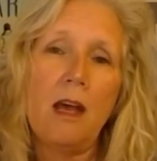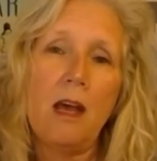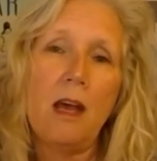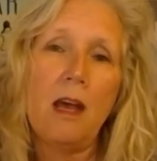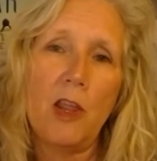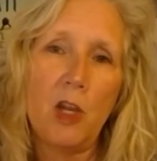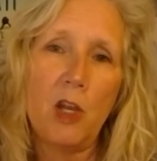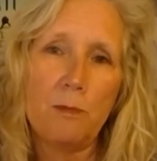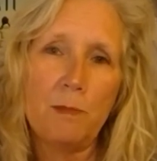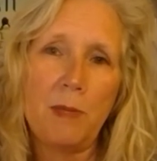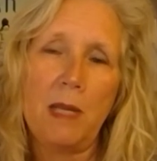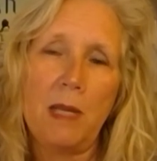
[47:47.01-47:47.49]

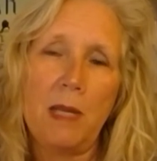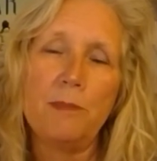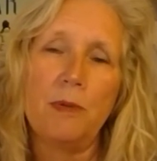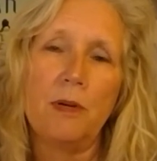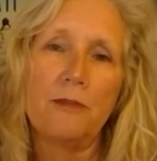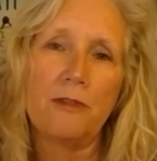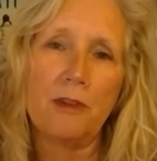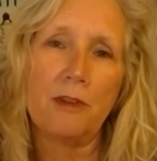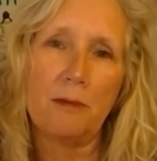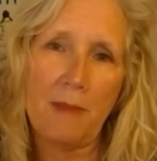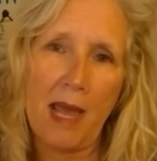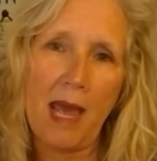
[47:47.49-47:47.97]
other people
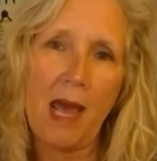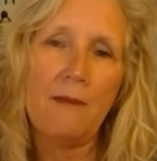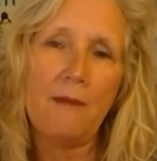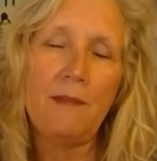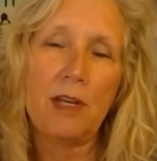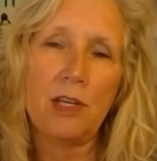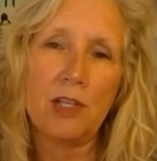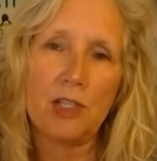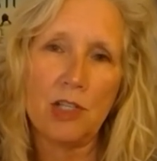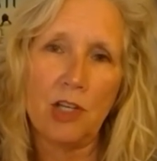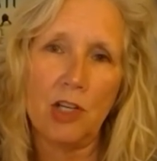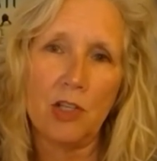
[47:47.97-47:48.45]
from
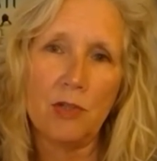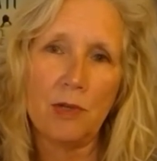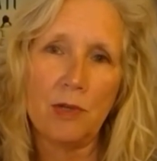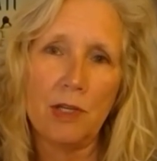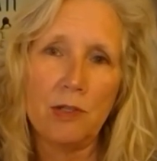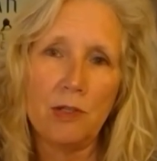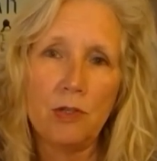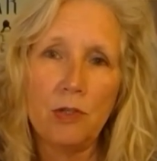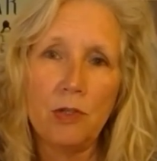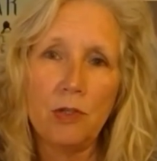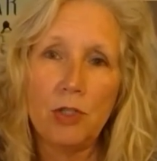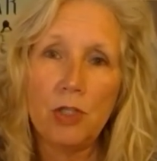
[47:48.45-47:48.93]
having
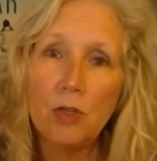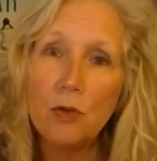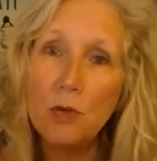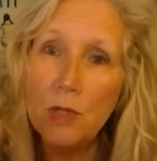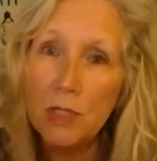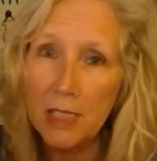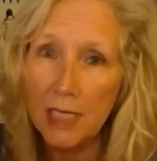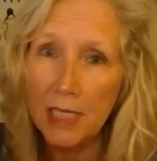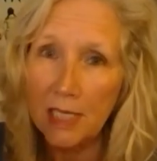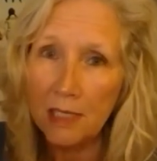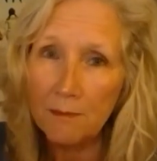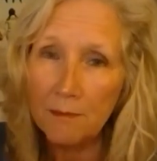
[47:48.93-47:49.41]
children who you
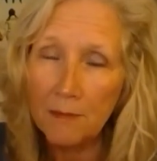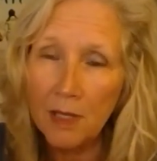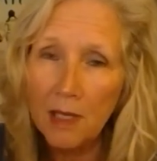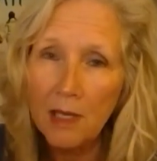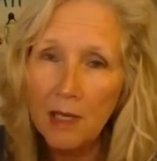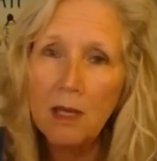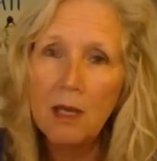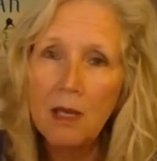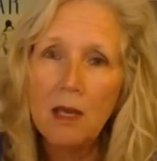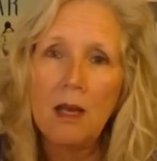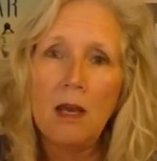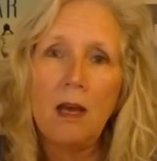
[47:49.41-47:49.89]
deem
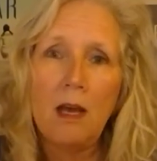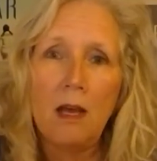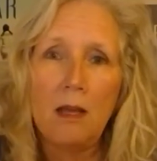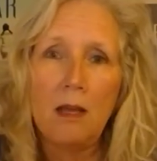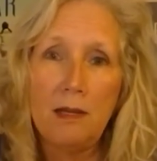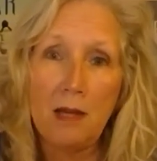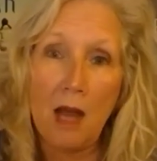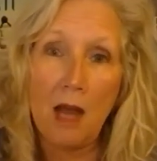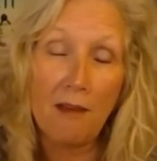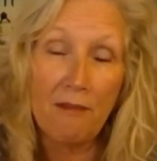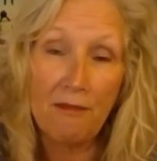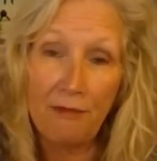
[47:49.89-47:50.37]

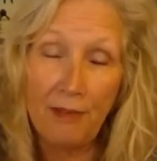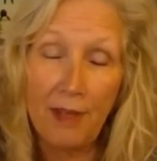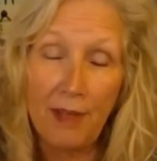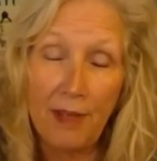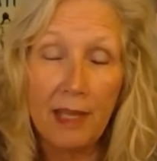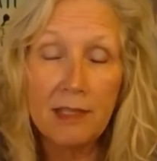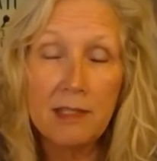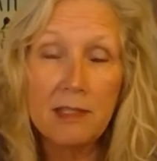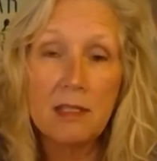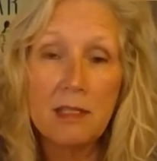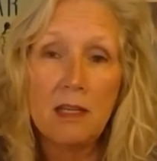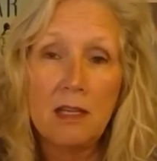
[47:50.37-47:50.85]
not
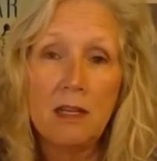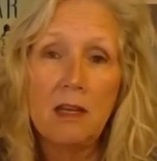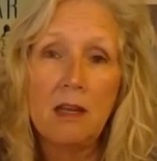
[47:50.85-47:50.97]
fit.